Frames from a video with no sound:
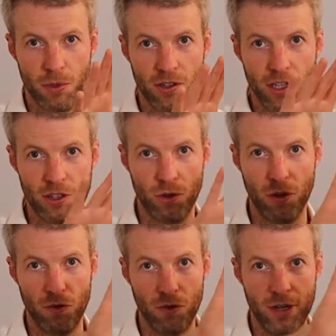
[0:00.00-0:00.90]
because that's going
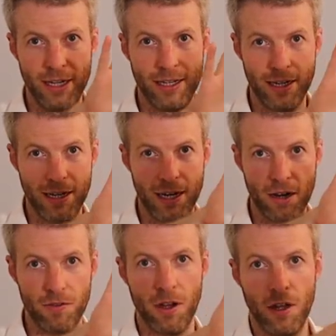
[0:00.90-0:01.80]
to really take
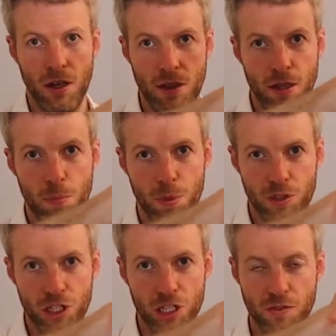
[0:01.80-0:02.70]
care of the
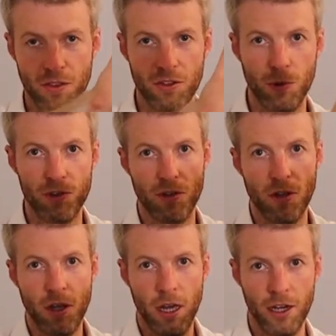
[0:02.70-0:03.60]
position of this
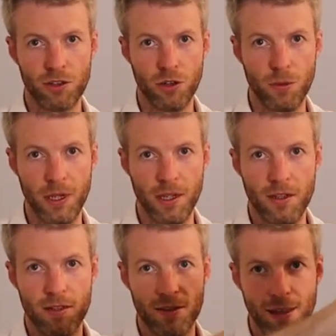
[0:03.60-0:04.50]
muscle, and it's going to be
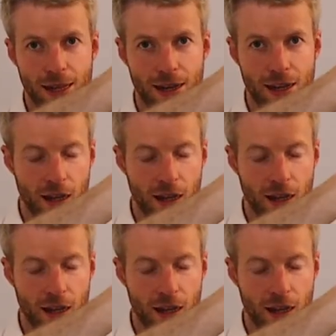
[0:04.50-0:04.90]
slightly